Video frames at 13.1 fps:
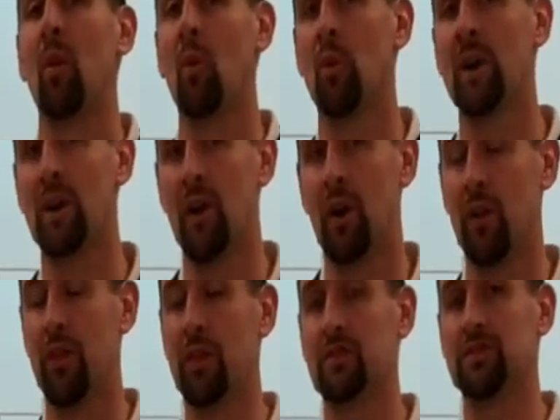we call
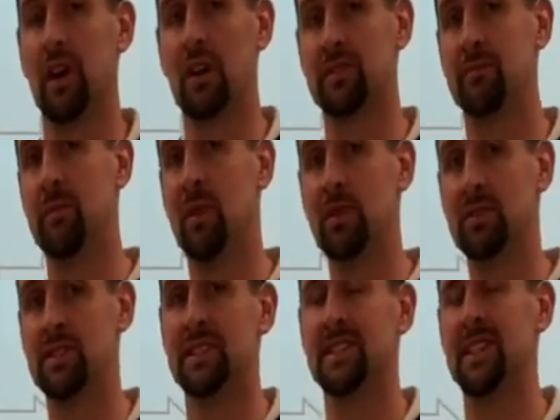those
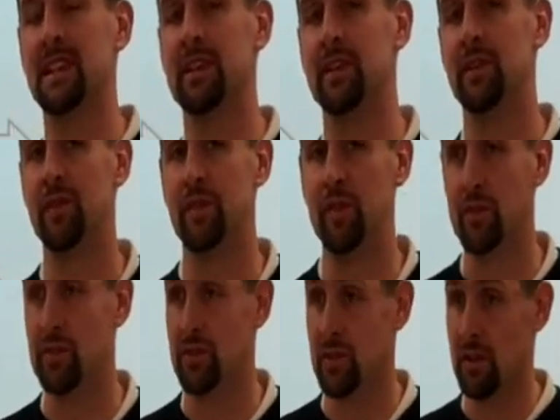osmosis and
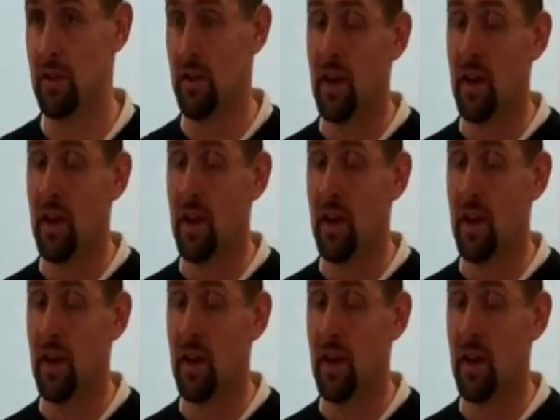diffusion.